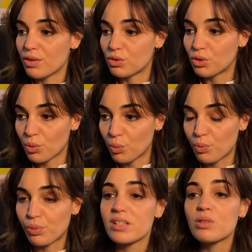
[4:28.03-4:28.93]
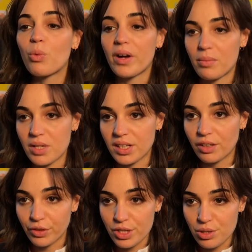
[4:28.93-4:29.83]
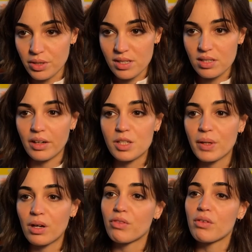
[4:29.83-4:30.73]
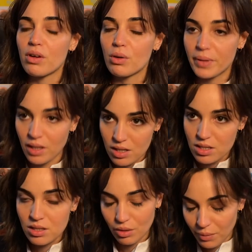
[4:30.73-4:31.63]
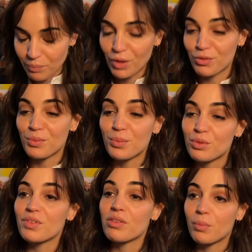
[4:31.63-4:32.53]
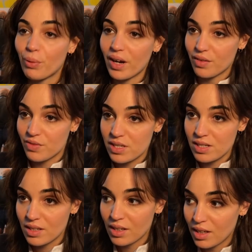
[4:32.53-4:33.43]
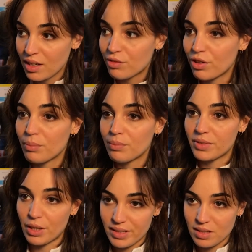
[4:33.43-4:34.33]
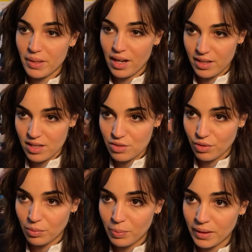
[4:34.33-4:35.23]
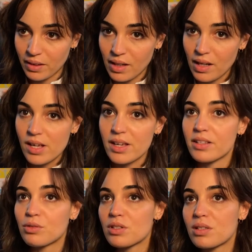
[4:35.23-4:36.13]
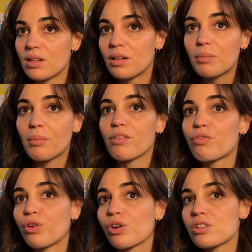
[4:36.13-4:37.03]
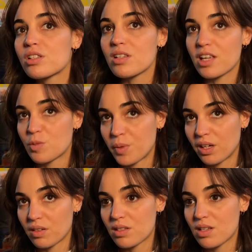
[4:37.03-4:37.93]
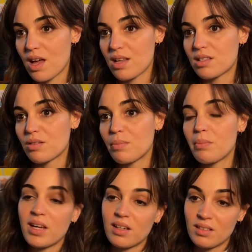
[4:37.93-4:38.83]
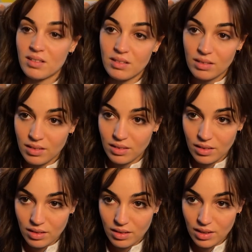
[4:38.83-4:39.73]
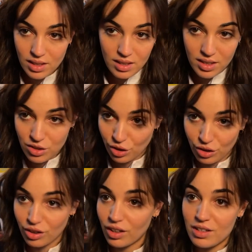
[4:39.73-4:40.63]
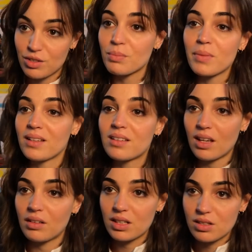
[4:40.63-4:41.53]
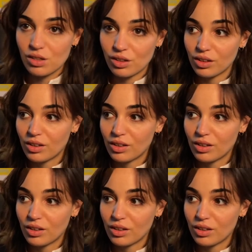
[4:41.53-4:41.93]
the reason why I'm here for the Shooting Star is because, the, because sorry, of the movie The Braves, from directed by Anaïs Volpe, and it was my first experience as a main leader, as a main character.